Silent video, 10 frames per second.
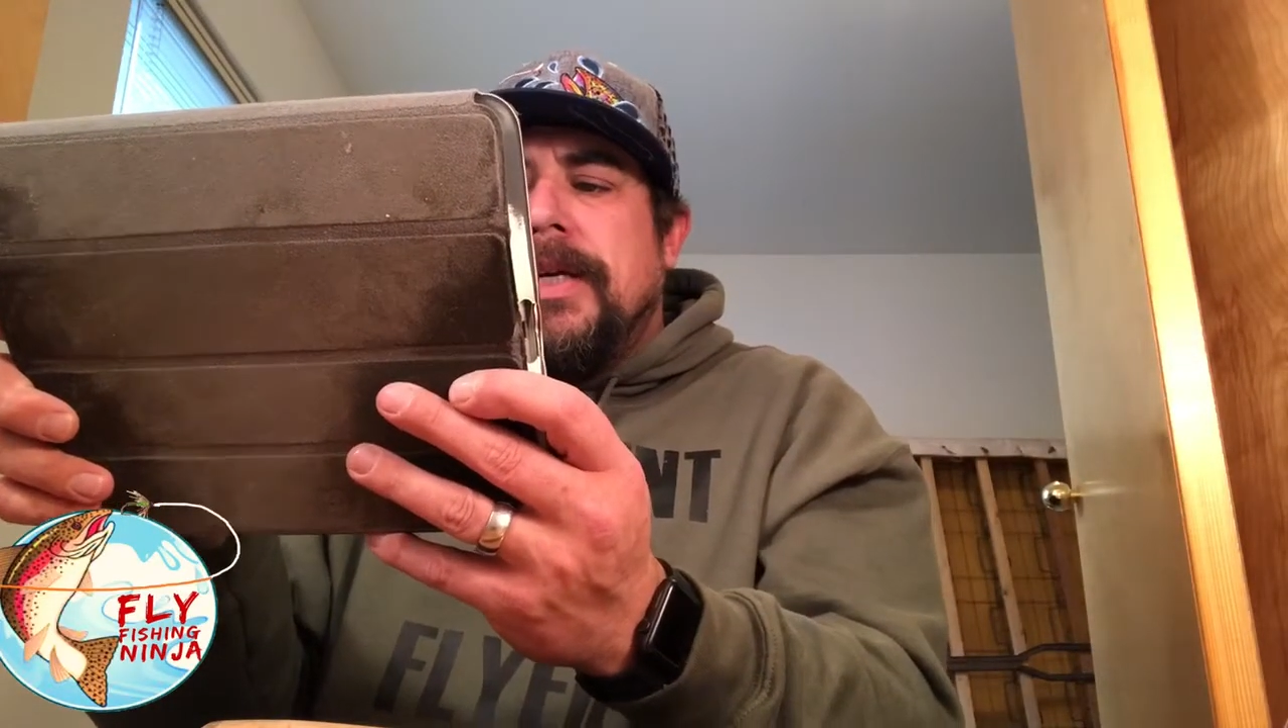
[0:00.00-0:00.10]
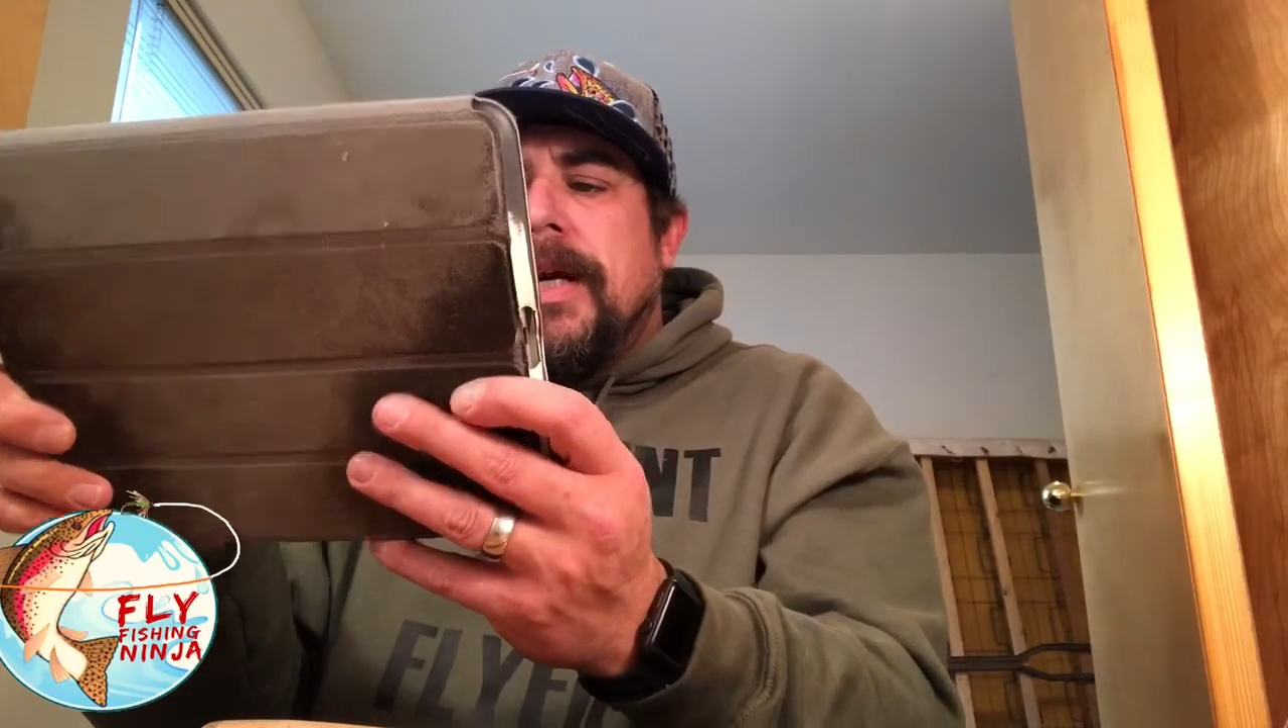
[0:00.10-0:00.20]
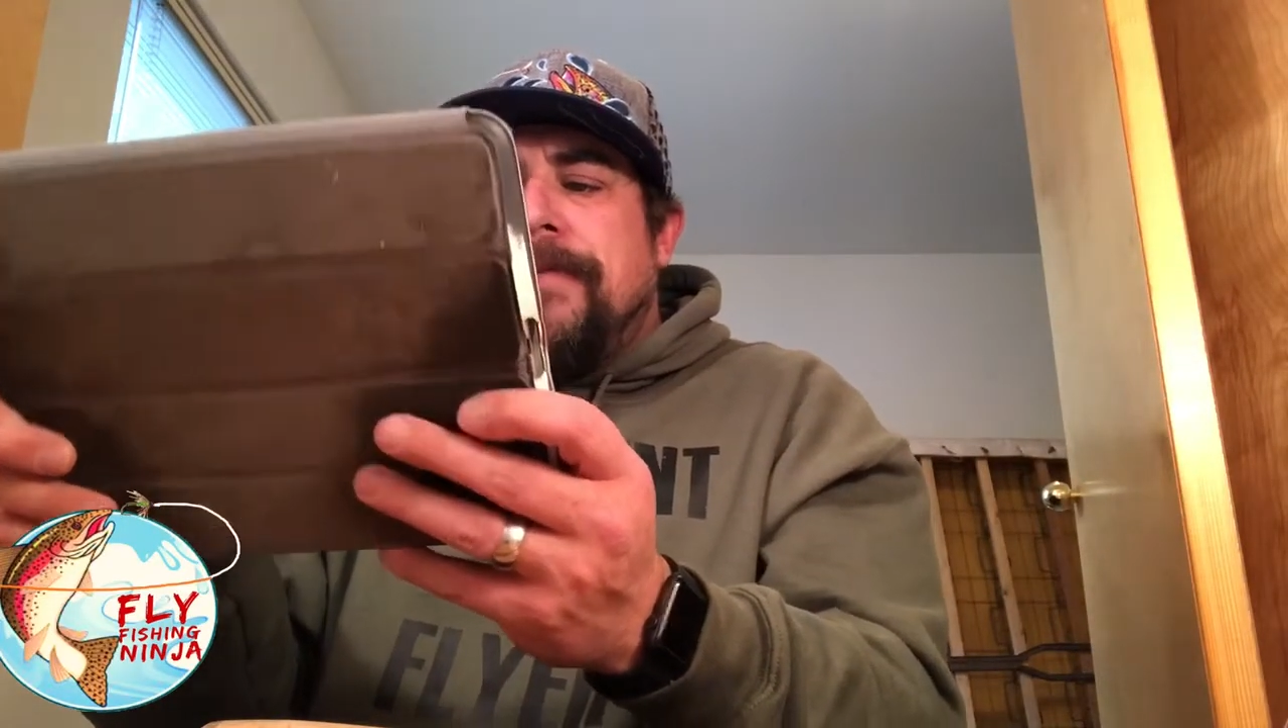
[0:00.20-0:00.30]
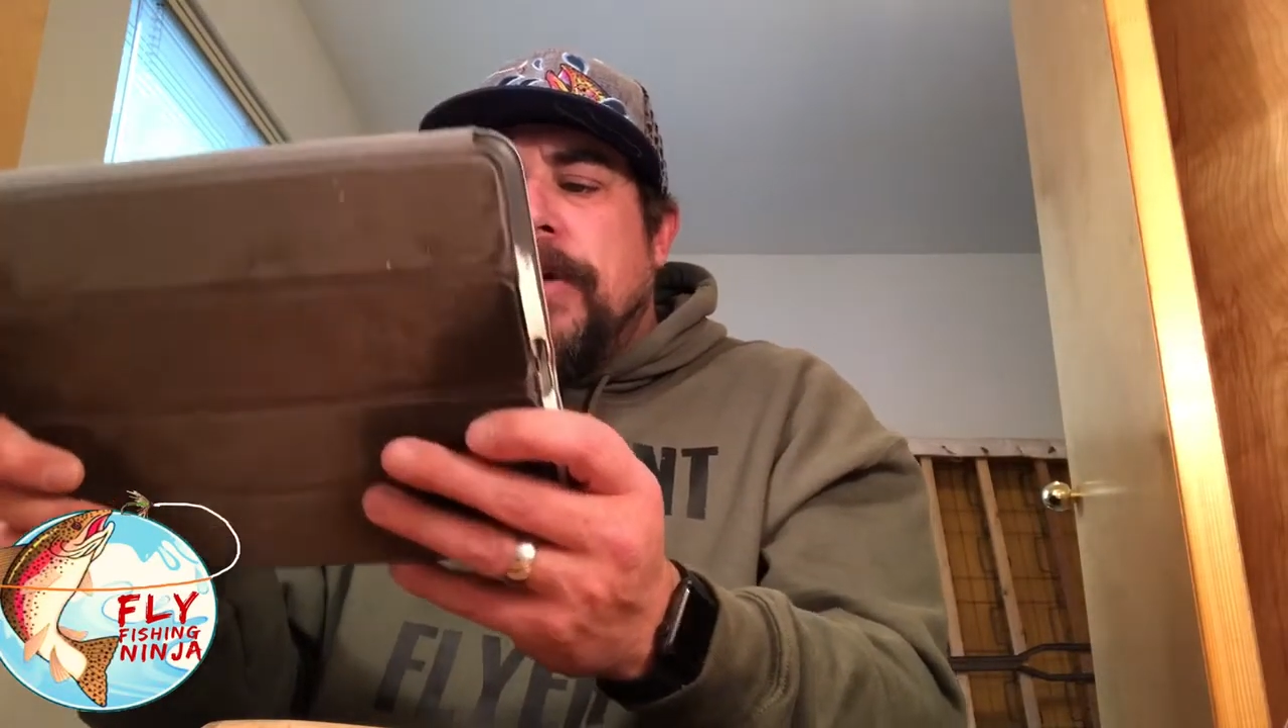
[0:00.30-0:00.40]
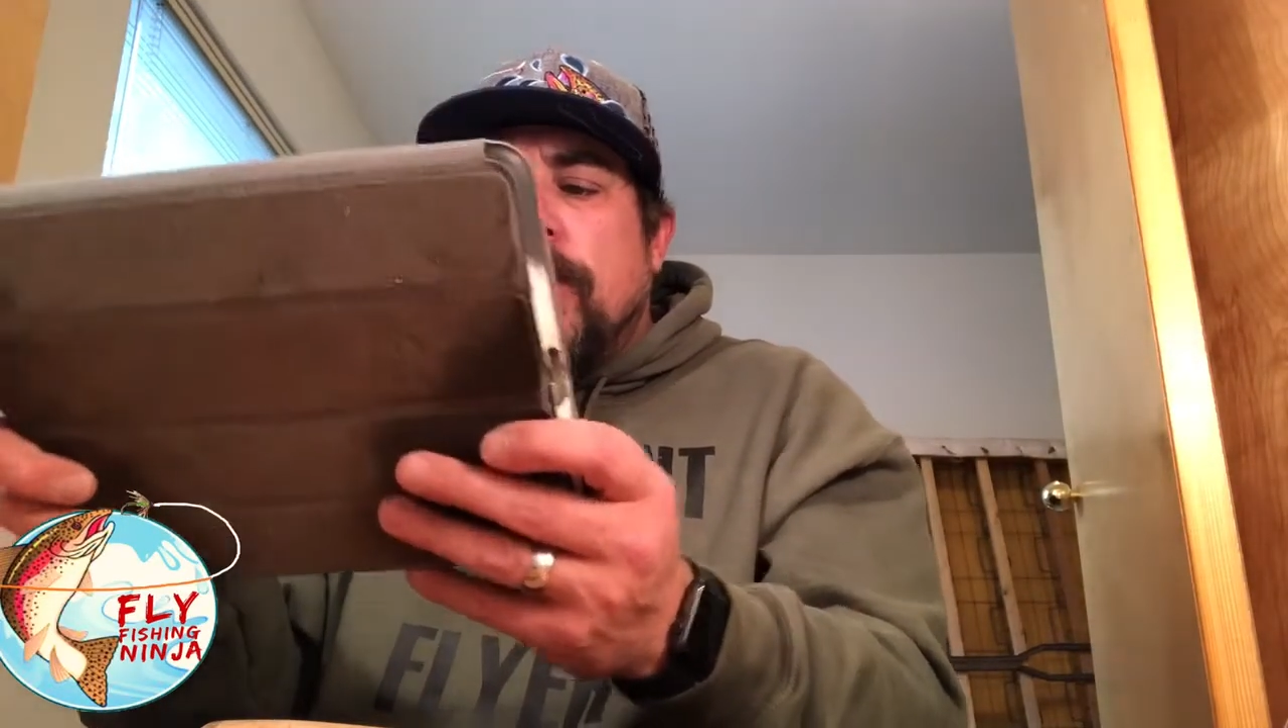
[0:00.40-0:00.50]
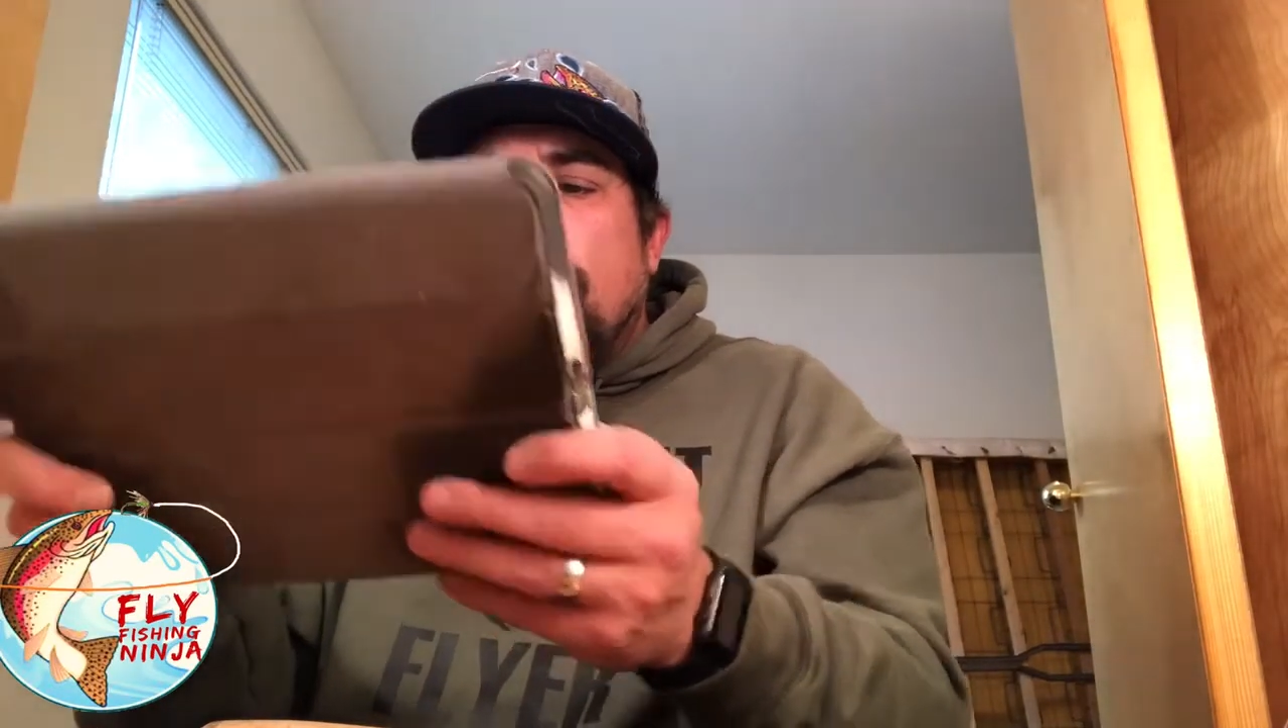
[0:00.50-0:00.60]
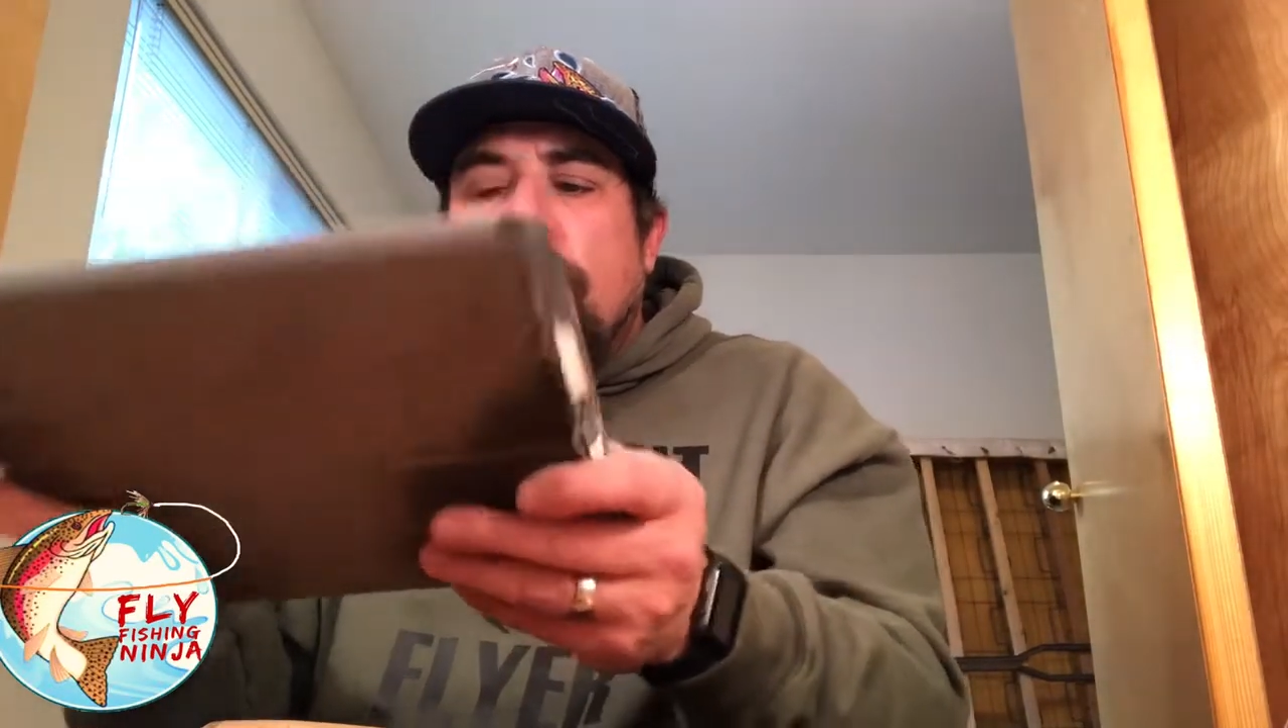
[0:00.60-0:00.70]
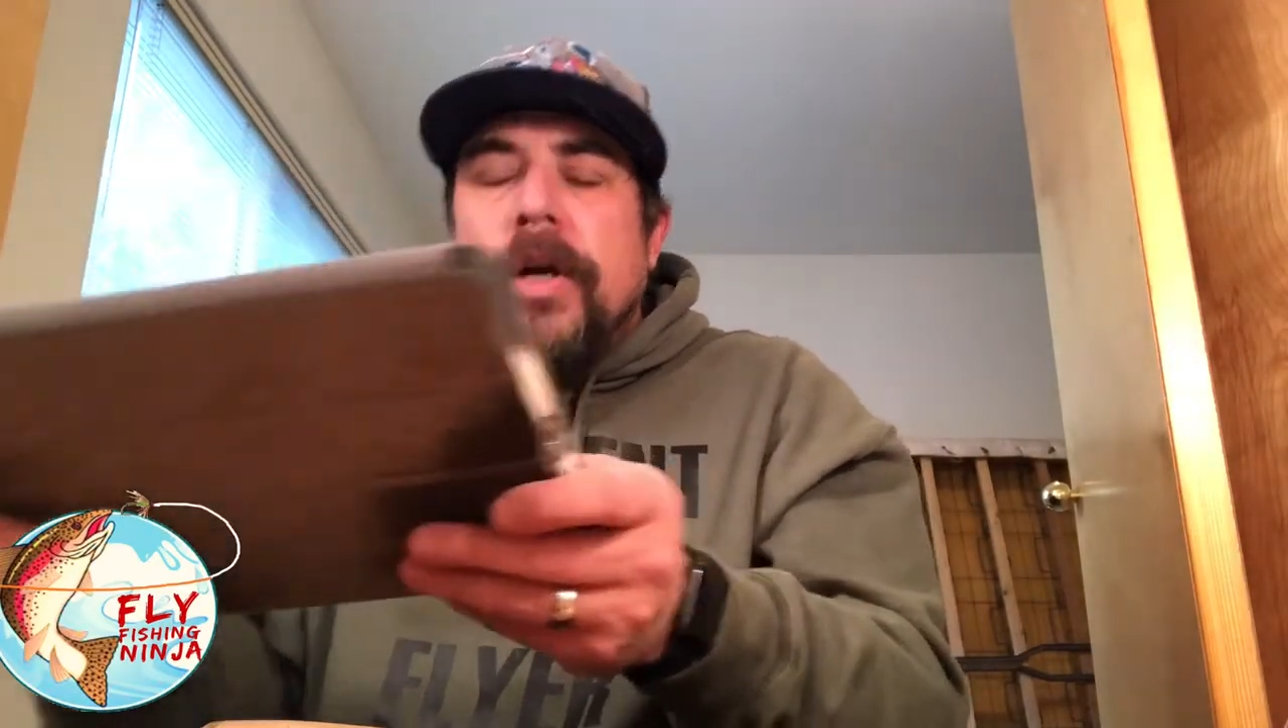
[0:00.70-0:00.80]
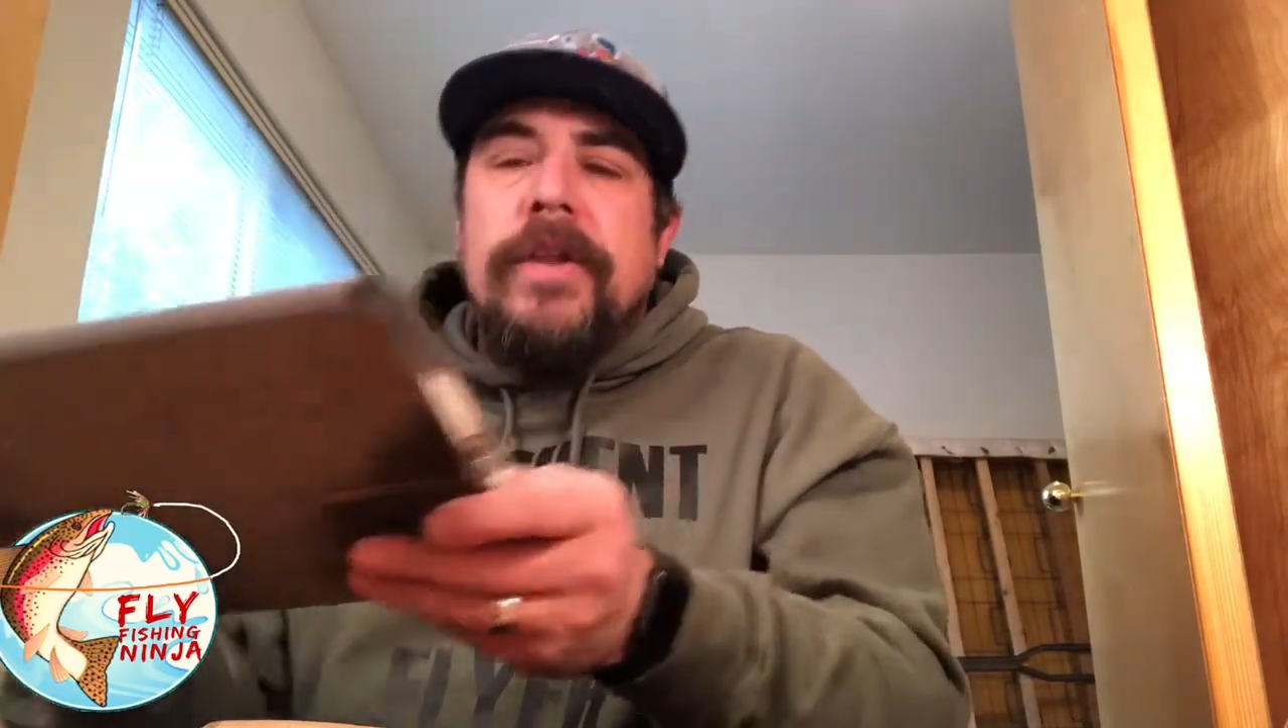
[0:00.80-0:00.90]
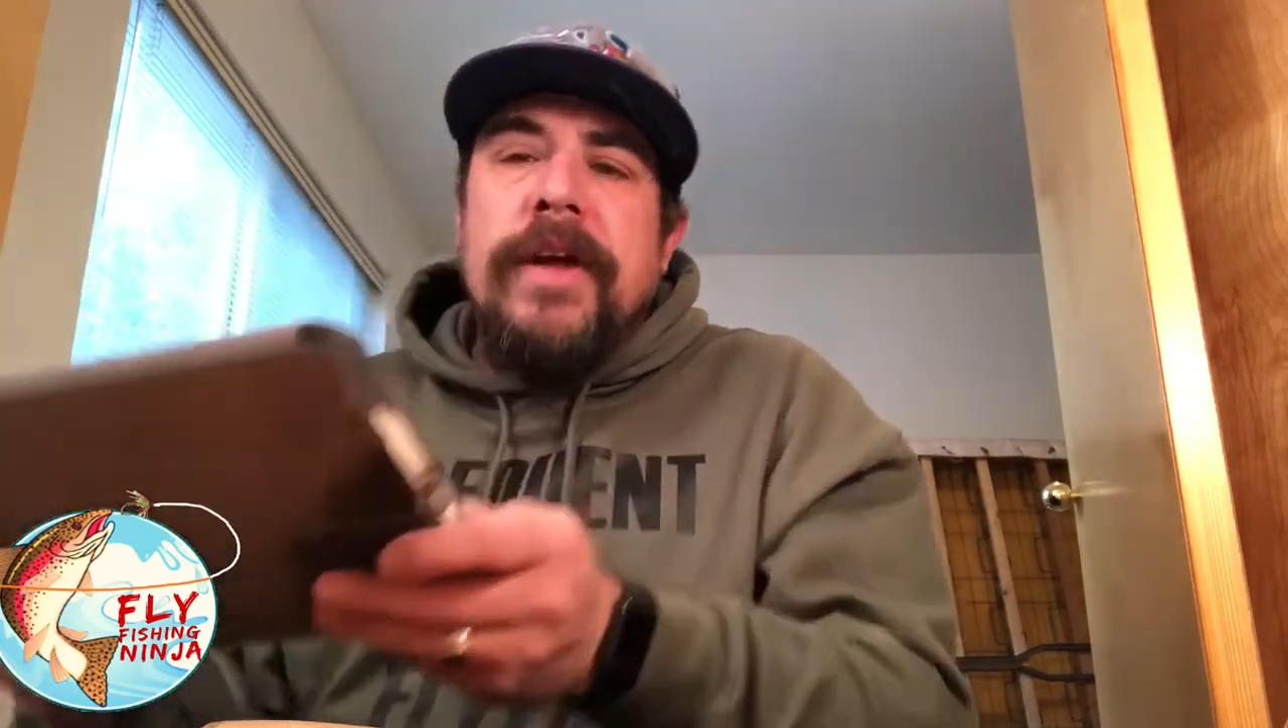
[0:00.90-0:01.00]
If you order